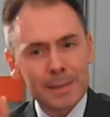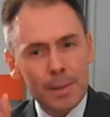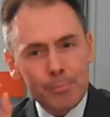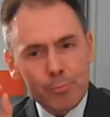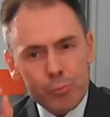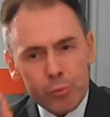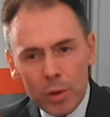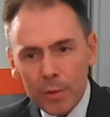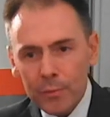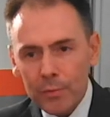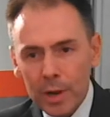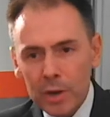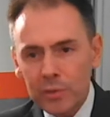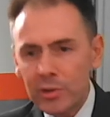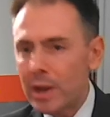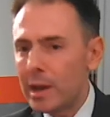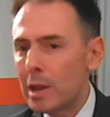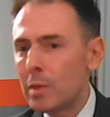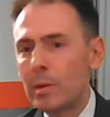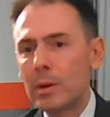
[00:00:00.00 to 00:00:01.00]
a privilege,
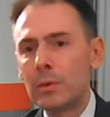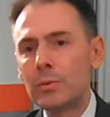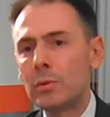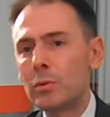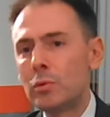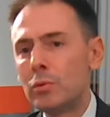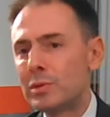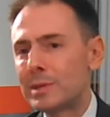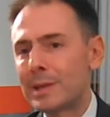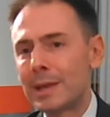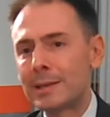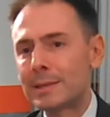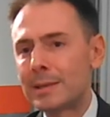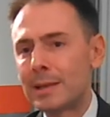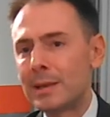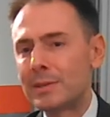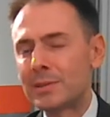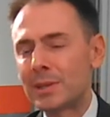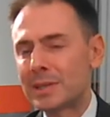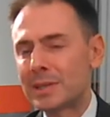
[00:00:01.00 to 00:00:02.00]
anyone who says that it's a